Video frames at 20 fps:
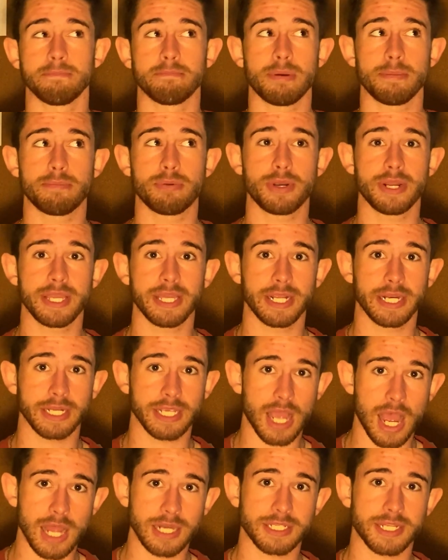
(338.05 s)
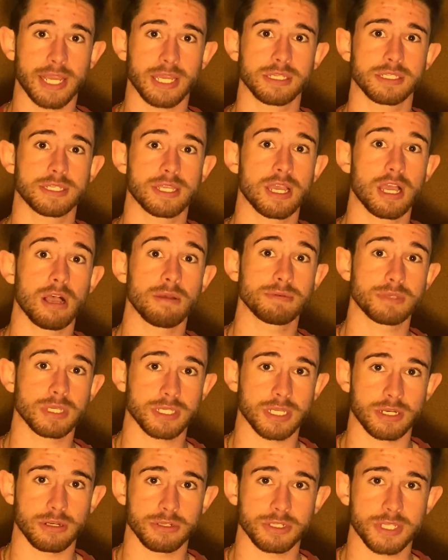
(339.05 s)
but putting it in context helps
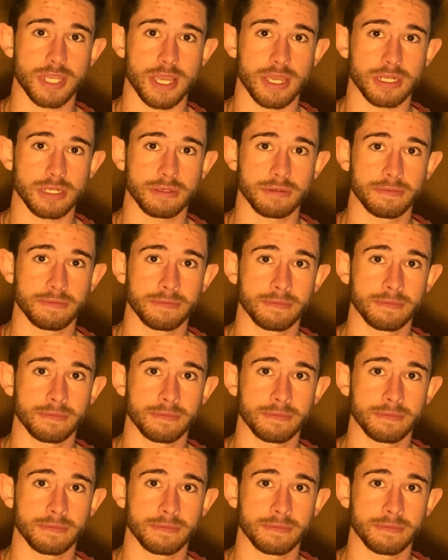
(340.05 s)
us understand.